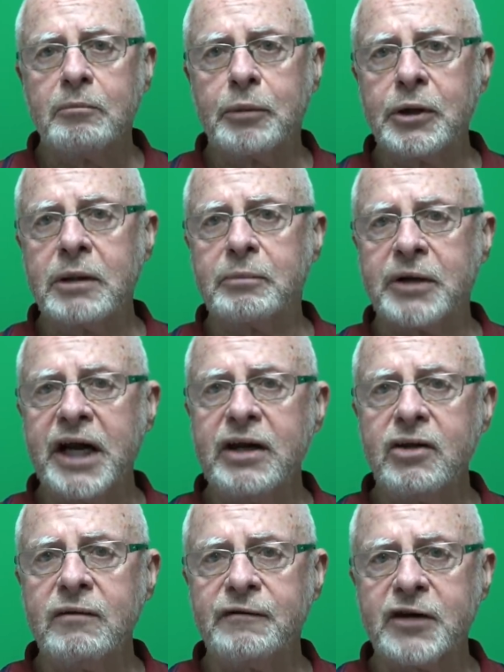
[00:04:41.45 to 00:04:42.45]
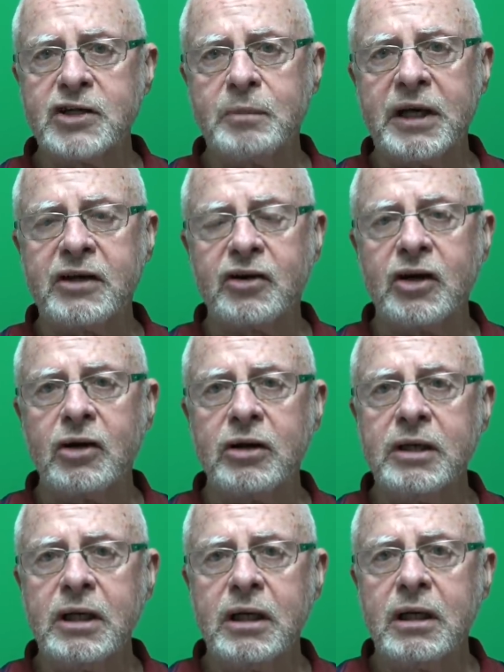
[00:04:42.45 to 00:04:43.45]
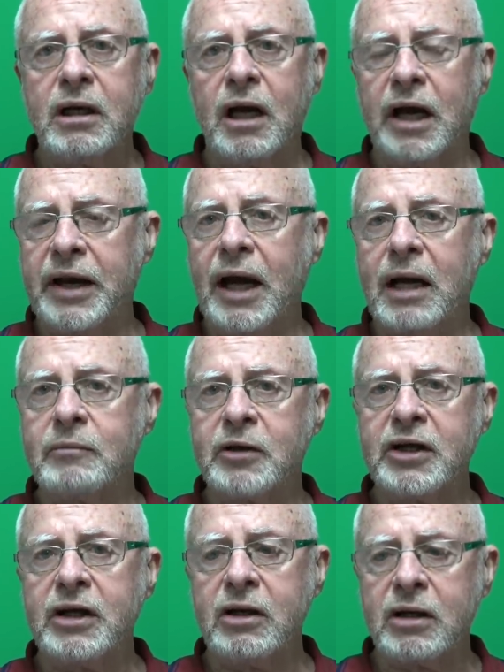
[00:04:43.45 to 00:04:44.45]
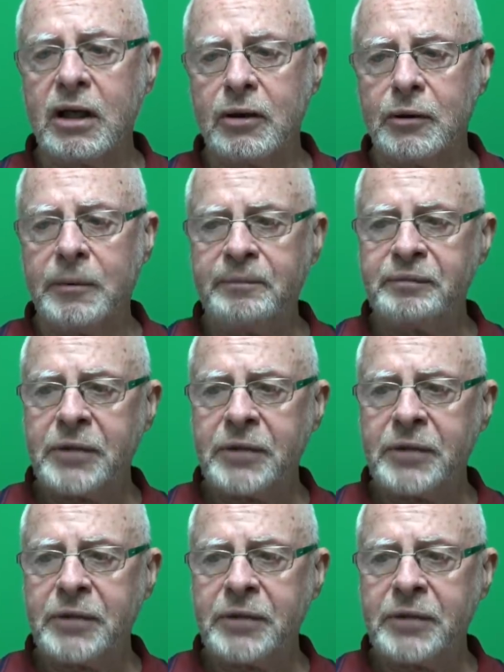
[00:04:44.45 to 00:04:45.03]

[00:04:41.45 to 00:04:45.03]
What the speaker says: put a brand new fresh battery on, and now I'm ready to go.